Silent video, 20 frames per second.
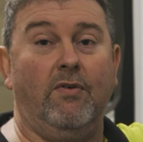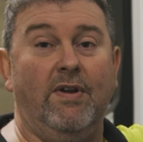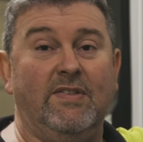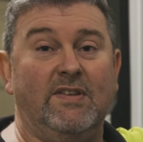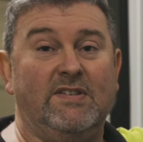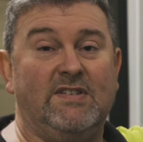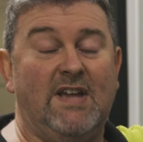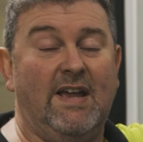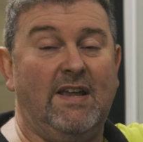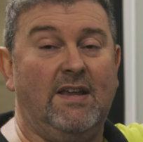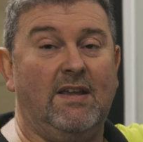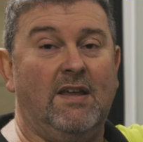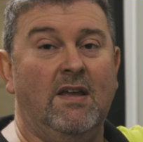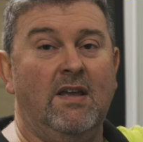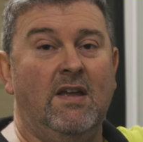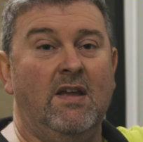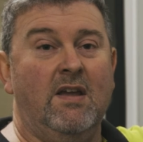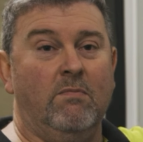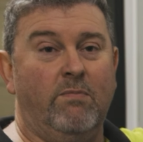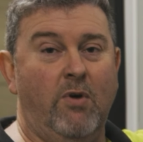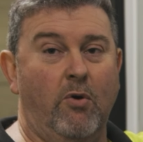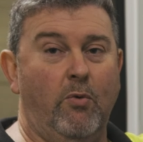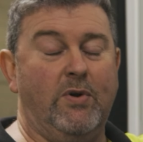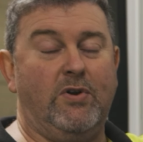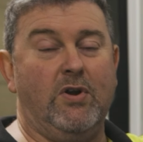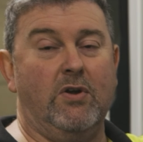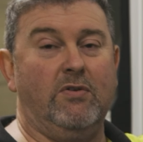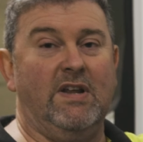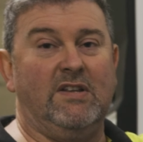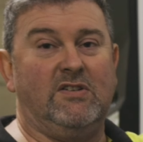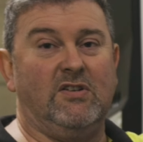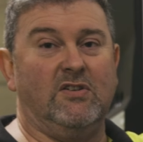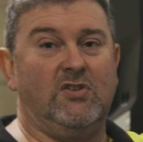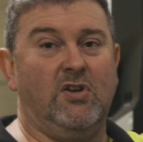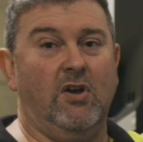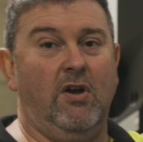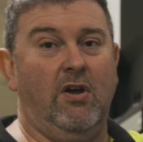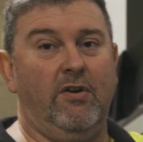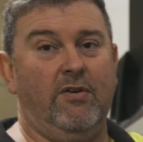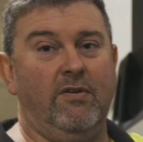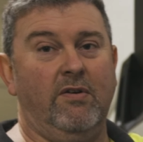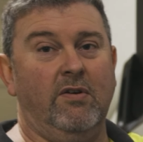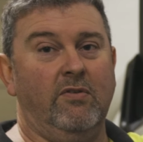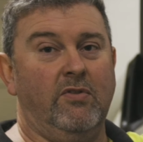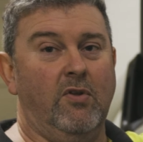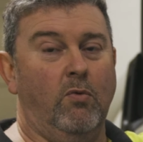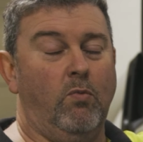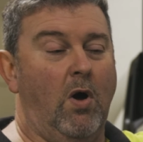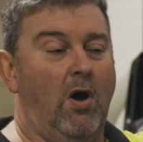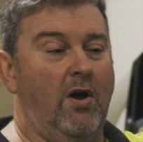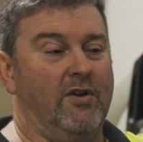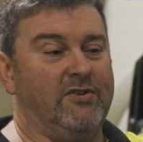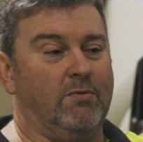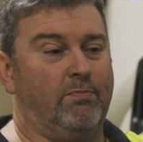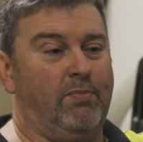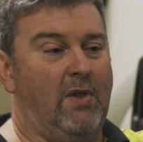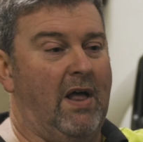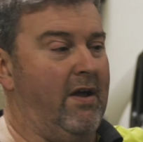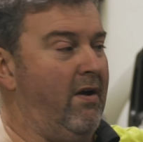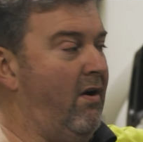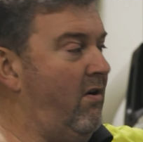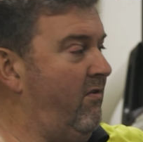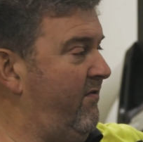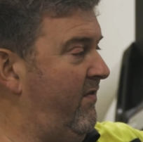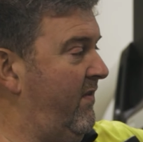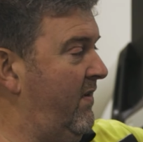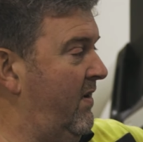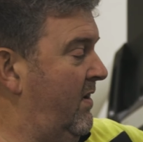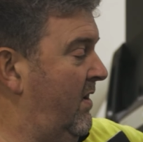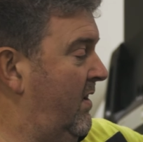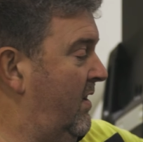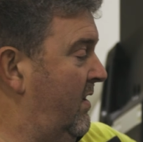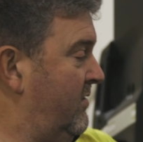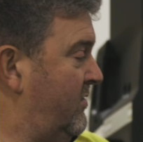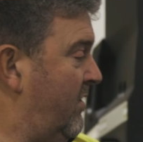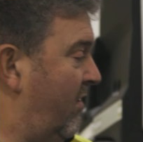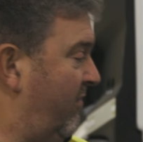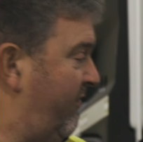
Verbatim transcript: in the tank, but we do need to turn the water supply off. So